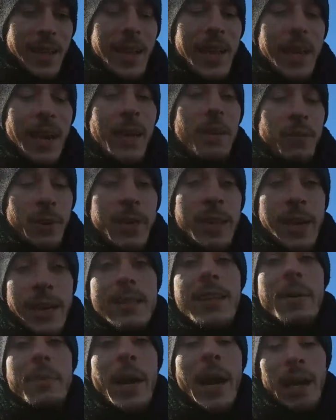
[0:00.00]
And I
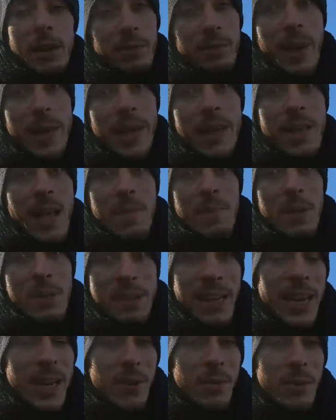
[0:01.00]
realized I'm kind of making that
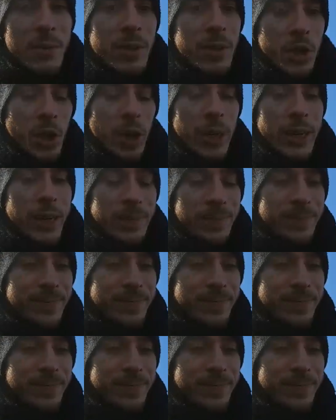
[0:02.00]
mistake with the journey.